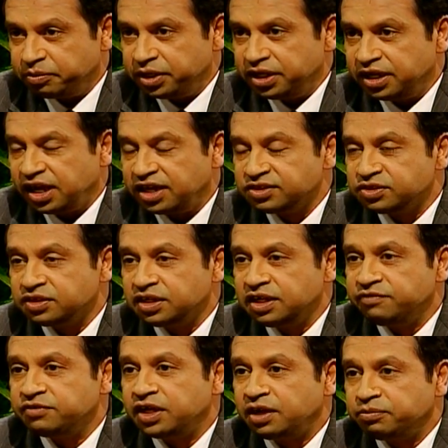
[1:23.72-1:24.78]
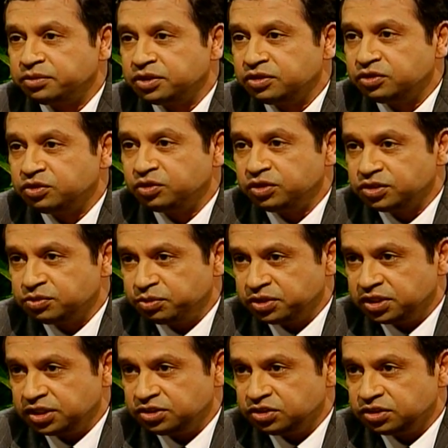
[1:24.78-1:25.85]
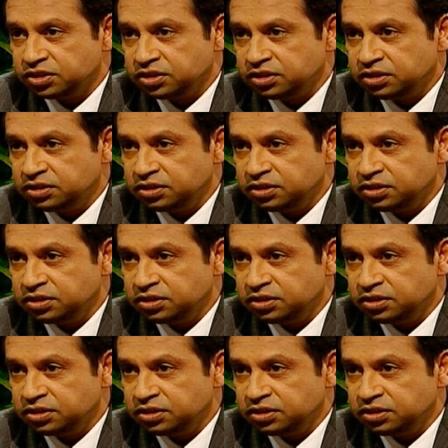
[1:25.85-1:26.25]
but it hasn't lived up to its potential.